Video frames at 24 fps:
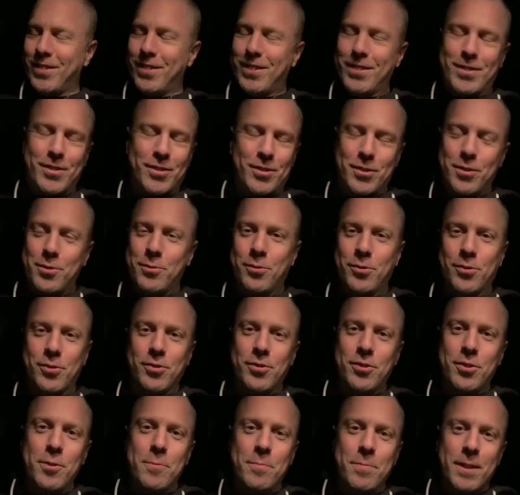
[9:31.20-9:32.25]
looked so
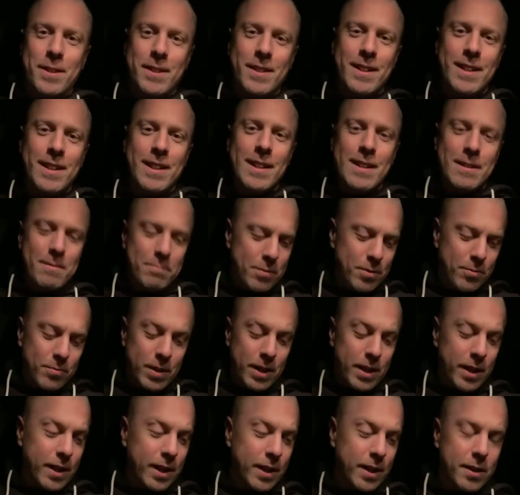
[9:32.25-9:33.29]
stupid. But what are
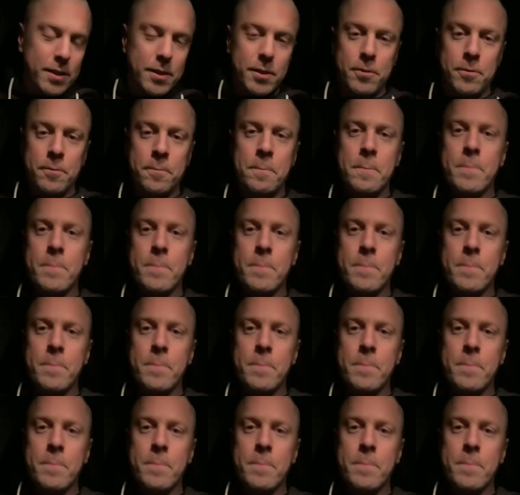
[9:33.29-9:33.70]
you going to do?